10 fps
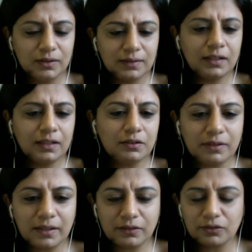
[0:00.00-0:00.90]
in a
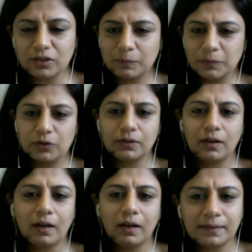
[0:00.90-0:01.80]
relationship which is
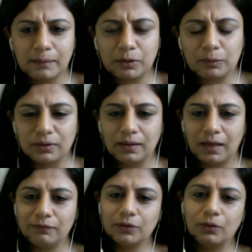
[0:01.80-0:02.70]
not acceptable
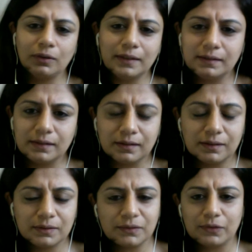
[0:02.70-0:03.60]
after all these
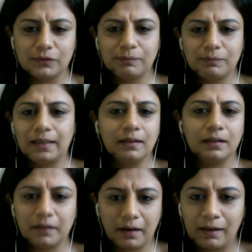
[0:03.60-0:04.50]
years of sort of making her
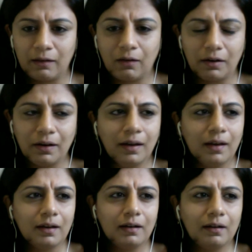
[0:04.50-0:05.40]
an icon.
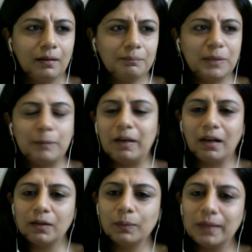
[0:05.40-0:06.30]
People
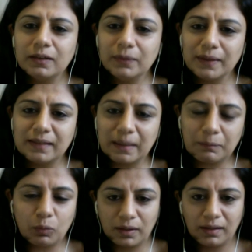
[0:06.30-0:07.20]
aren't willing to accept
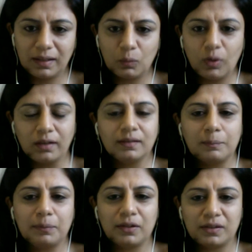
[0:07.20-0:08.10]
what is a
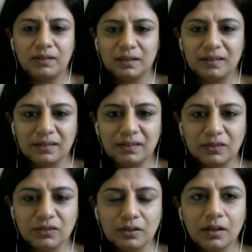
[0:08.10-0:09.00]
personal
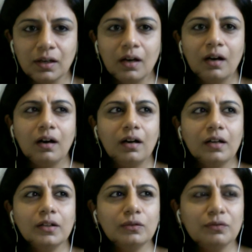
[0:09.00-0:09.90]
decision.
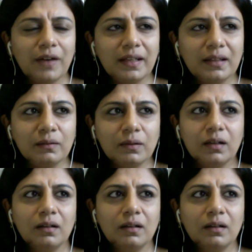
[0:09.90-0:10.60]
You'll find